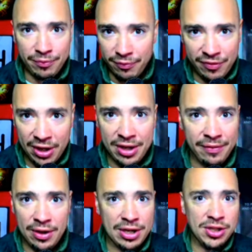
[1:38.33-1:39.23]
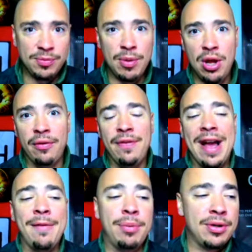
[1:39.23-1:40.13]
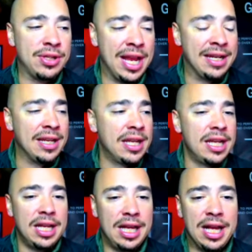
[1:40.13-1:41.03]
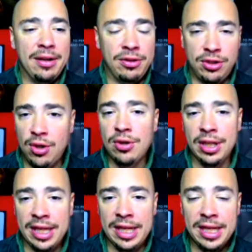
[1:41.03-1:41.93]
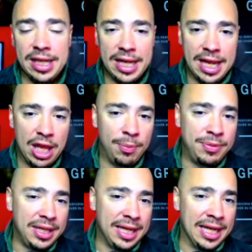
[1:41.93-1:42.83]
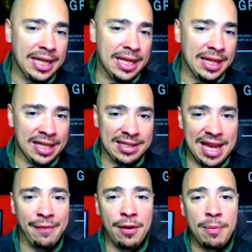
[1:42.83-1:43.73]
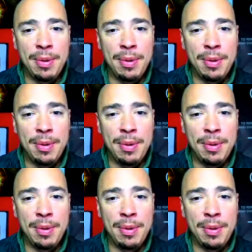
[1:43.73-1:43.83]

very, very small 5% certainly helped in this effort.